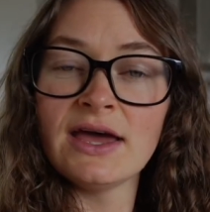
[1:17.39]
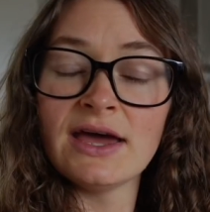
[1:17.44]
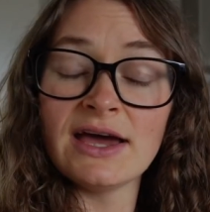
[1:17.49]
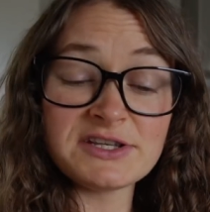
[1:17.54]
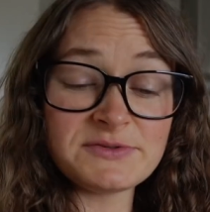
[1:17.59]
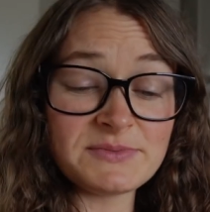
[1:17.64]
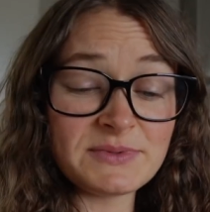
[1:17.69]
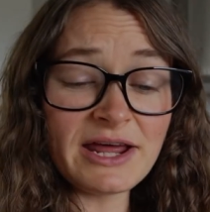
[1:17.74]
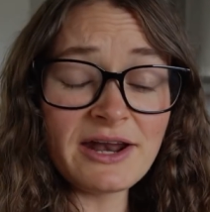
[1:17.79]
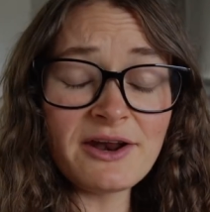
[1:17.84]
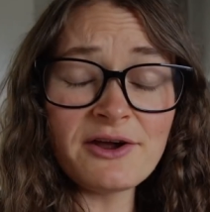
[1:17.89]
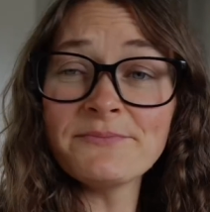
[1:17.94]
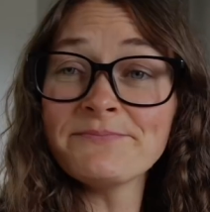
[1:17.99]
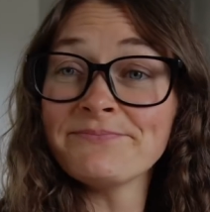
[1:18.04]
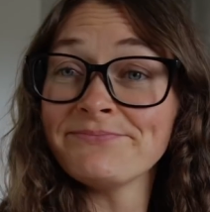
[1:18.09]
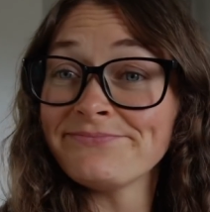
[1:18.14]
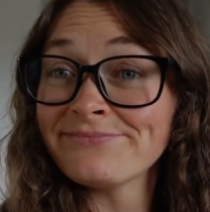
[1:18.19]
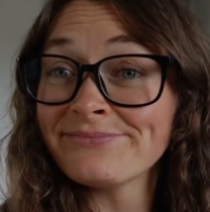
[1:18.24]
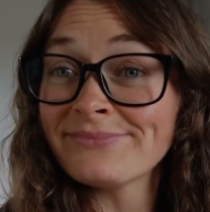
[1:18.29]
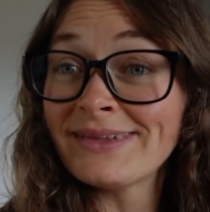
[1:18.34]
as a potato.
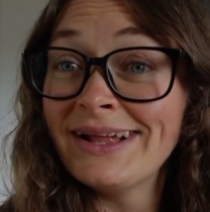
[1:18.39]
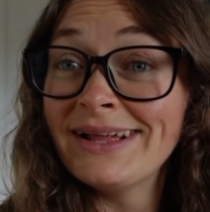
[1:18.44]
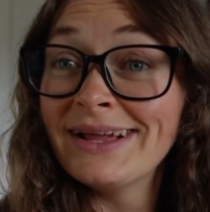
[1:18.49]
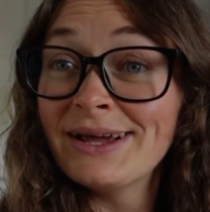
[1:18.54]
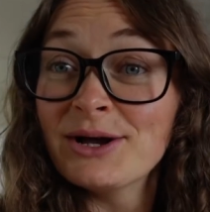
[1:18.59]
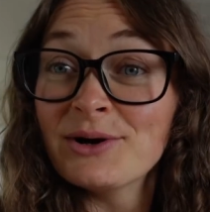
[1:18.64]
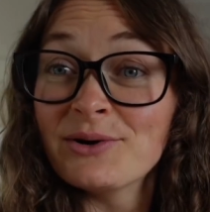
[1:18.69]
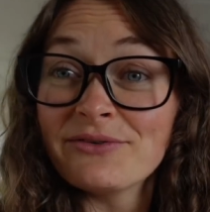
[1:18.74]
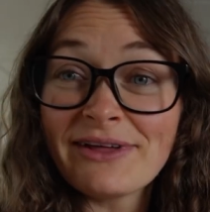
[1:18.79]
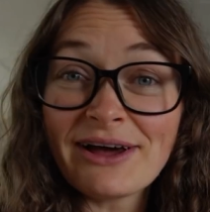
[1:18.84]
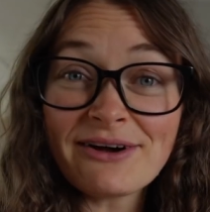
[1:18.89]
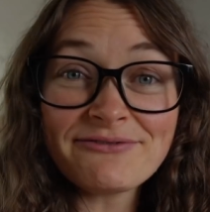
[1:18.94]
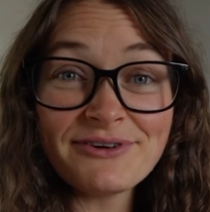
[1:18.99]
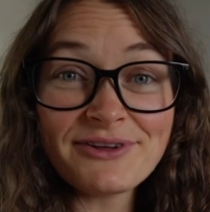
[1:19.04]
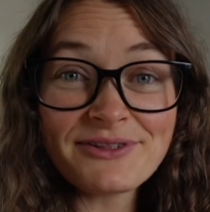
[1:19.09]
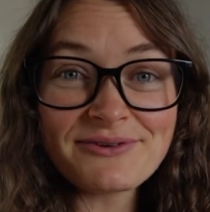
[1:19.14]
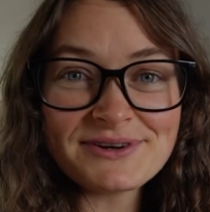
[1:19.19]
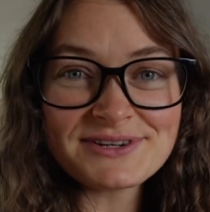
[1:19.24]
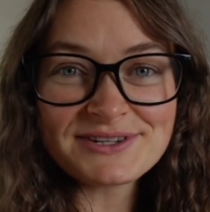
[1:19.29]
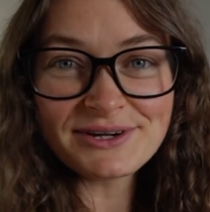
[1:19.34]
Without
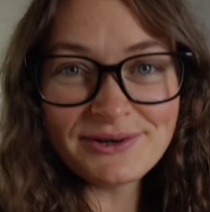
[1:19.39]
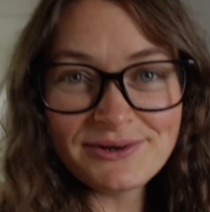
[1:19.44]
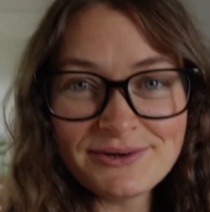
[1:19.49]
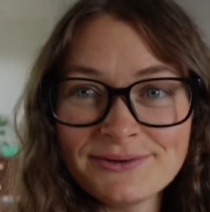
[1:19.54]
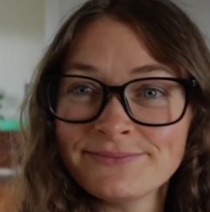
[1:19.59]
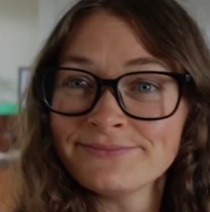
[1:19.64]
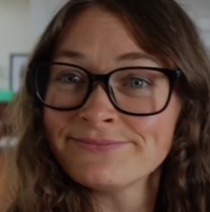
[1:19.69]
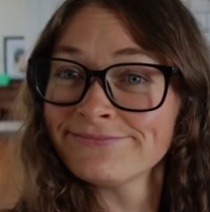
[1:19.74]
further ado,